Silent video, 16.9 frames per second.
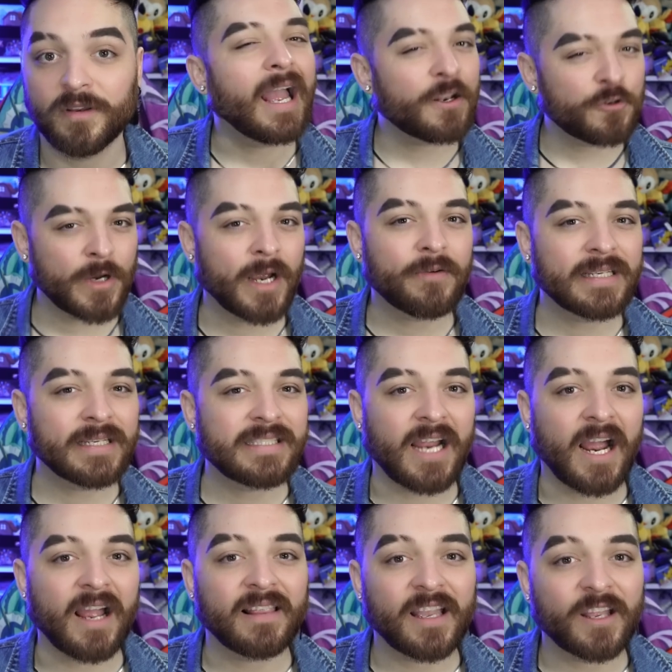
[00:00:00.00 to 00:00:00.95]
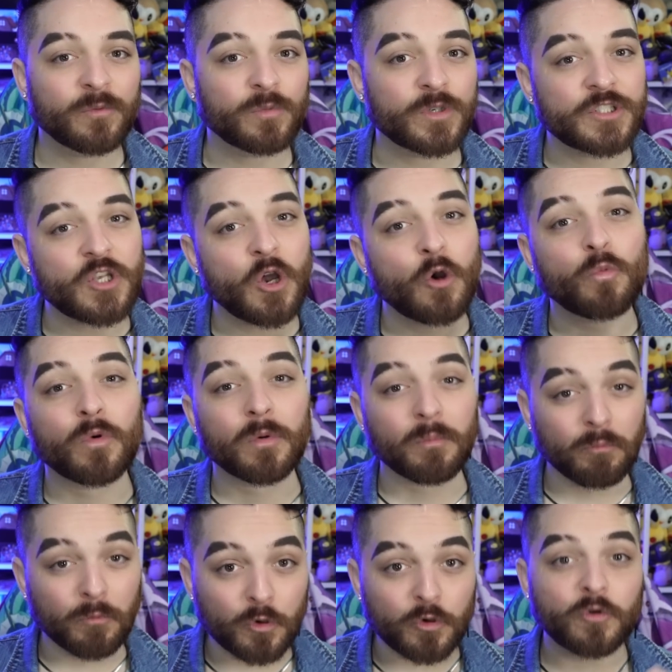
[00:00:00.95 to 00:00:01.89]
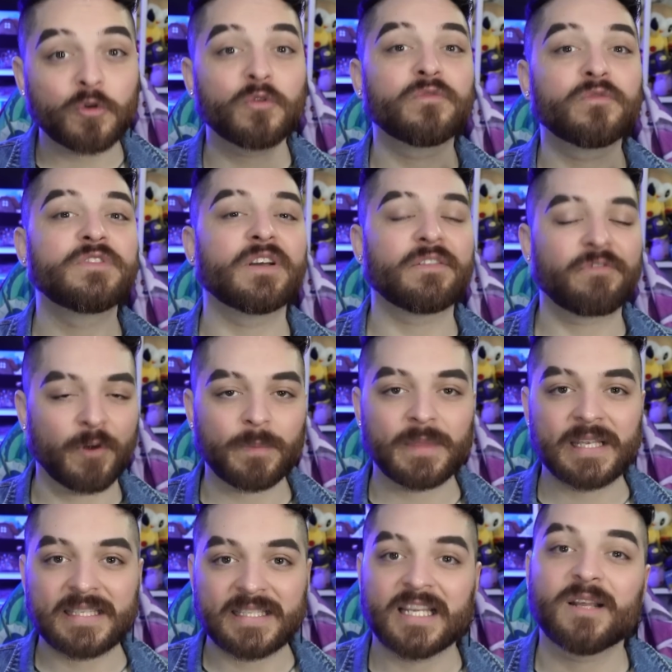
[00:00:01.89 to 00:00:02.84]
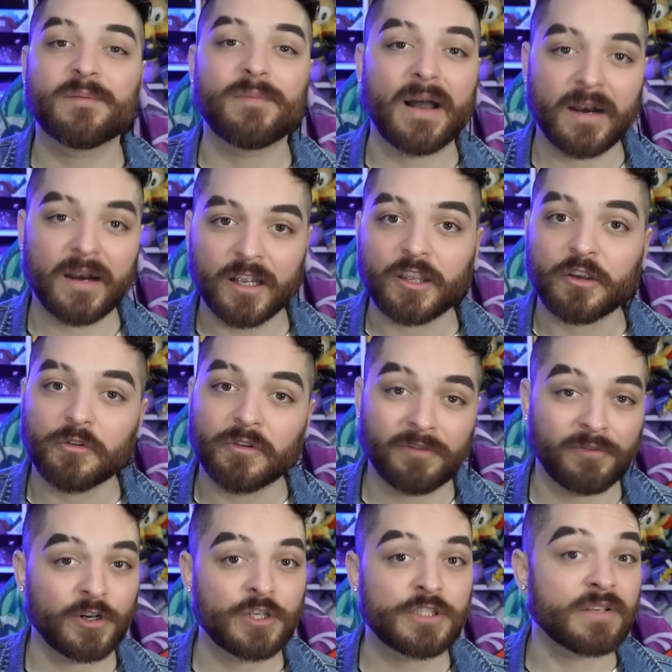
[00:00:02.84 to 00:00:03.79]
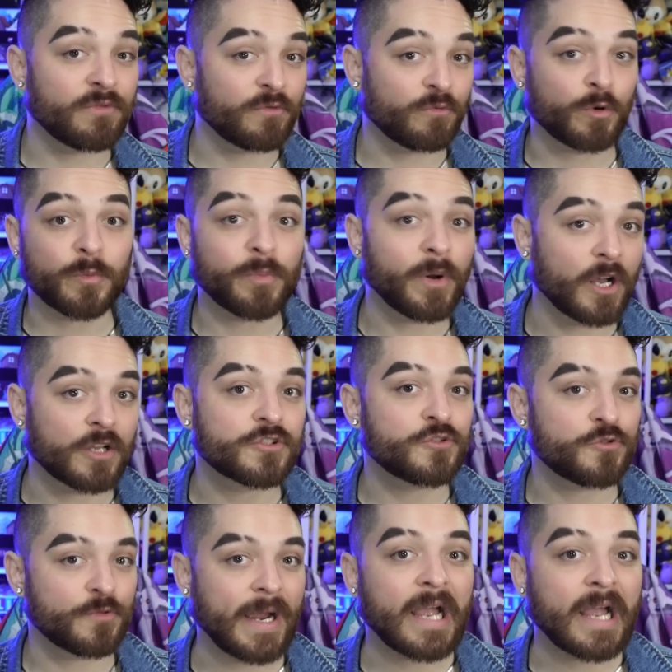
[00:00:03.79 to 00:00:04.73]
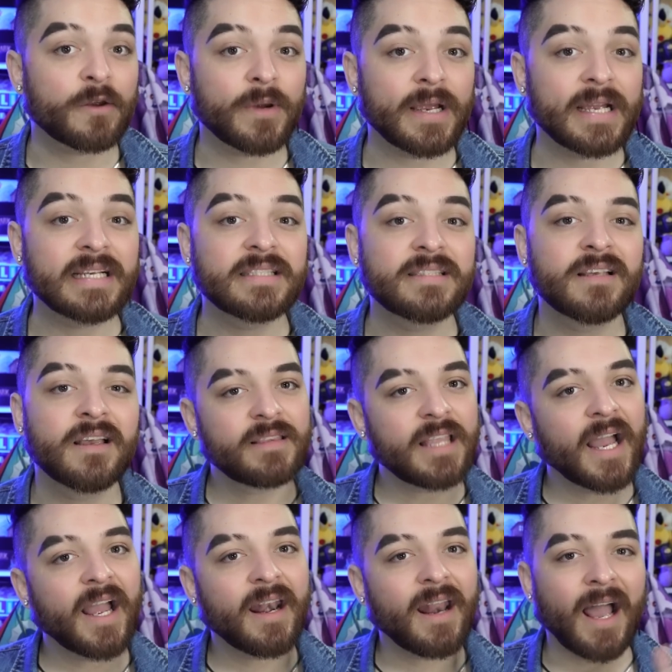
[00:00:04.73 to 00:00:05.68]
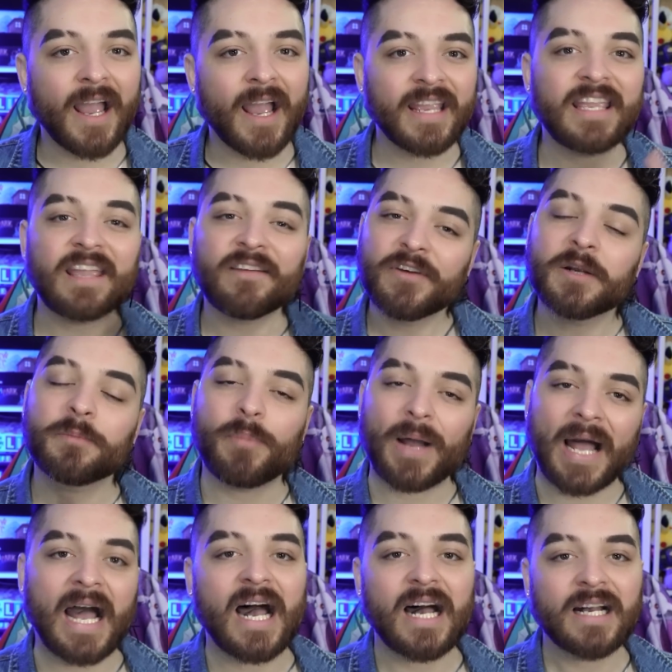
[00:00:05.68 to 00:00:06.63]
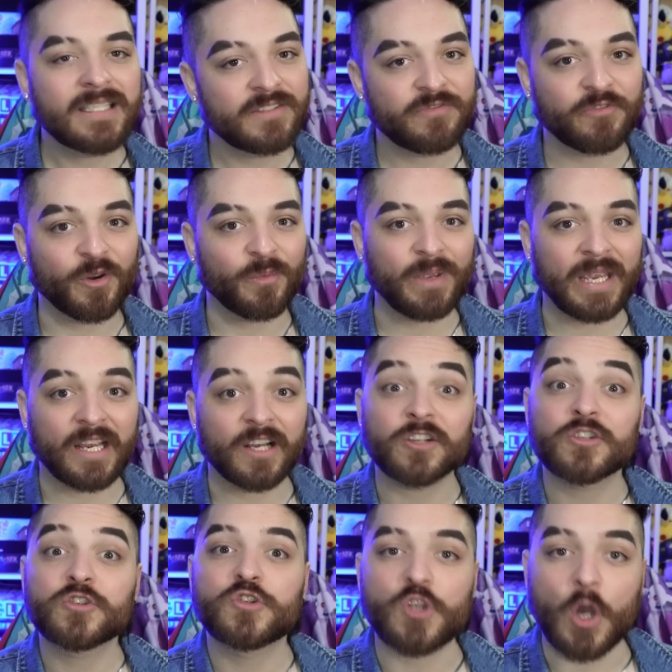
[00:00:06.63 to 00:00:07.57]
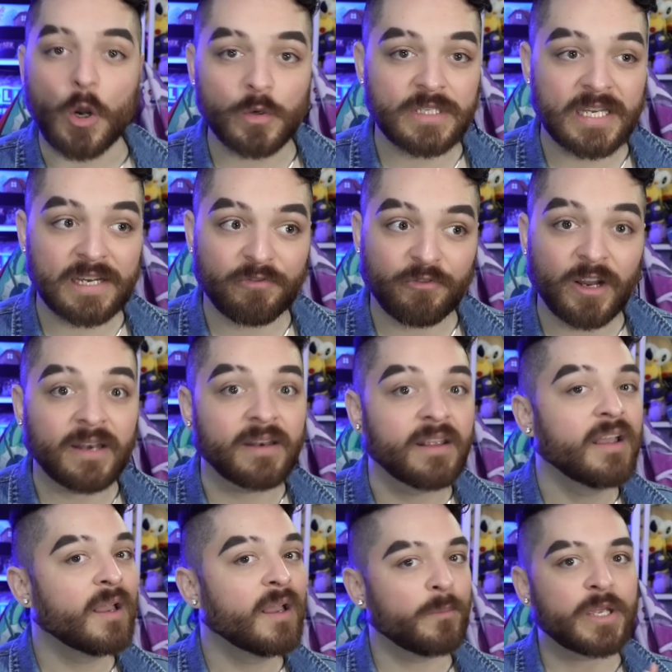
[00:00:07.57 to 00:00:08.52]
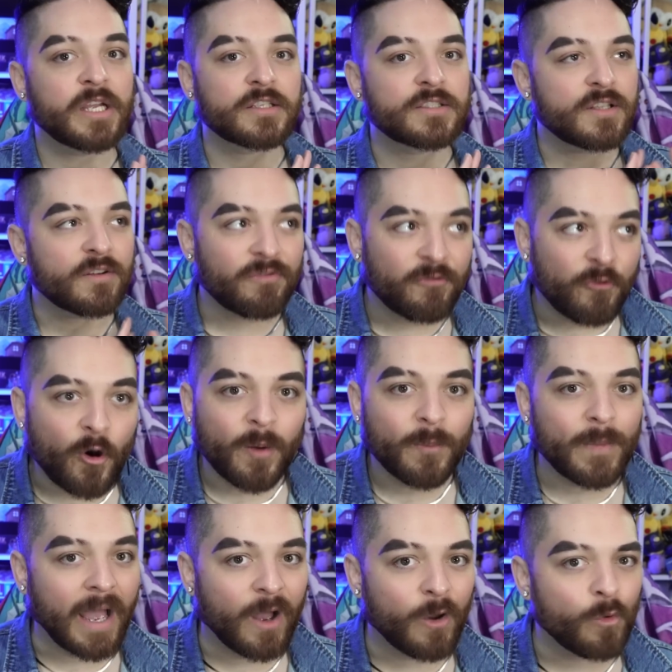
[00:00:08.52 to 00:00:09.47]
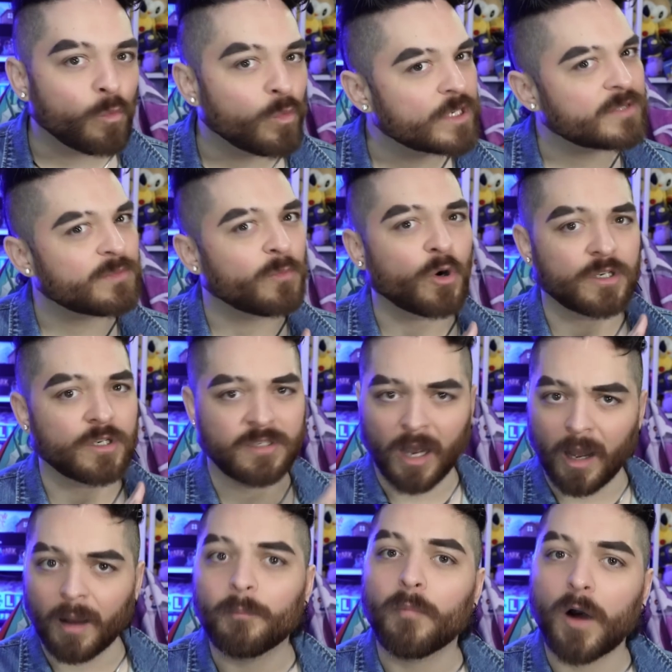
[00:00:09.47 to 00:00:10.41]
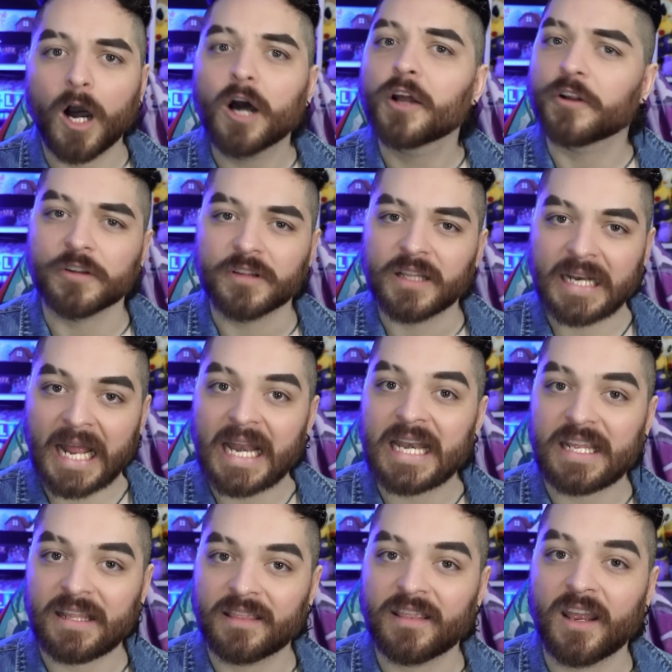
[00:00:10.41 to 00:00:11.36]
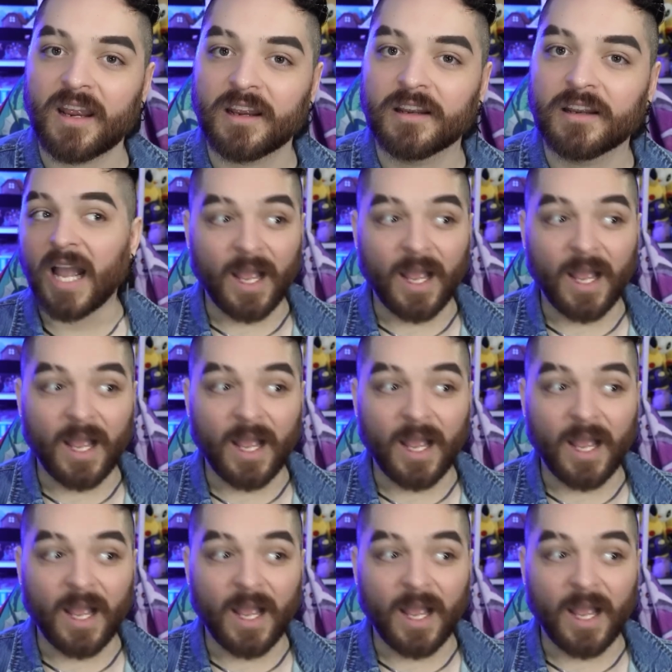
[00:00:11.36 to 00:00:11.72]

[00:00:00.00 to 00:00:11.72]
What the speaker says: And Drag Race Thailand was so removed from the cinematic universe of RuPaul's Drag Race that I give it a pass for being so different because the format was more top model than anything.